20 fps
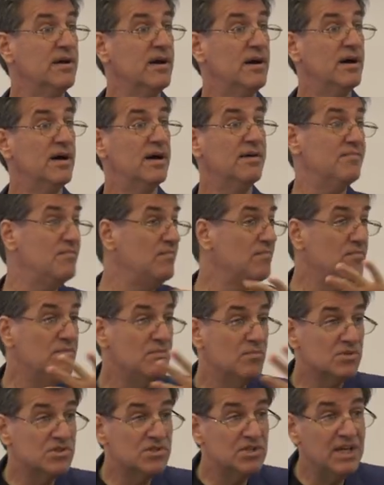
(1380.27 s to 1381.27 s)
Uh,
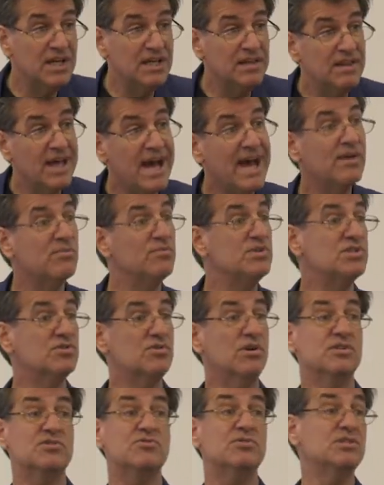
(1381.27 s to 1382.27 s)
we're seeing that
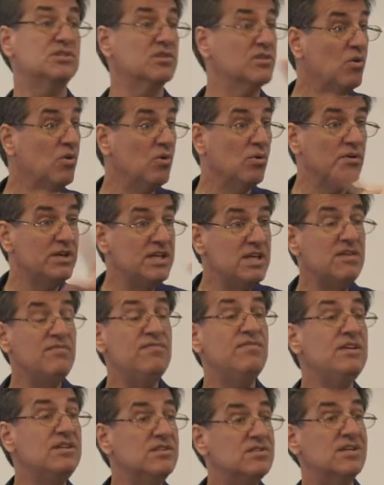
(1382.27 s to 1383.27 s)
restructuring. whole
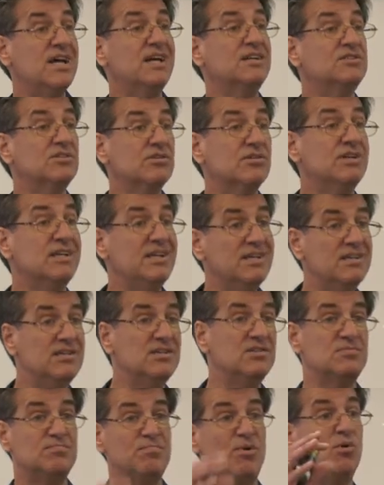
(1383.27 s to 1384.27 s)
EV sector
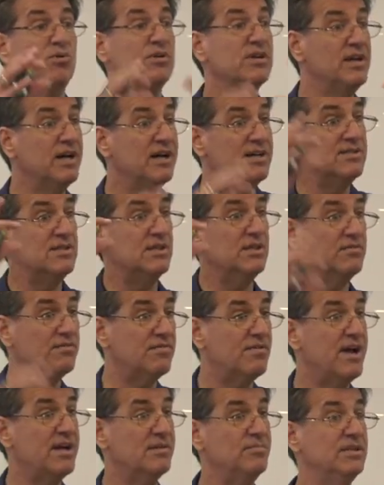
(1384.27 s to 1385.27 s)
is balkanizing and
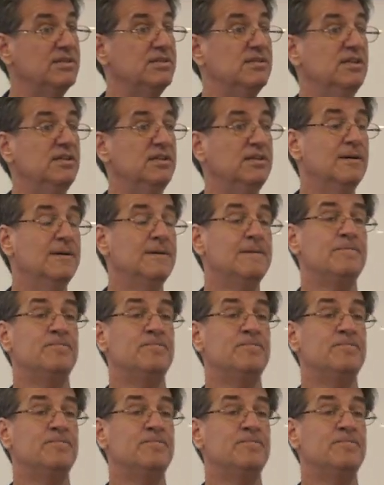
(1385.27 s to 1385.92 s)
fragmenting.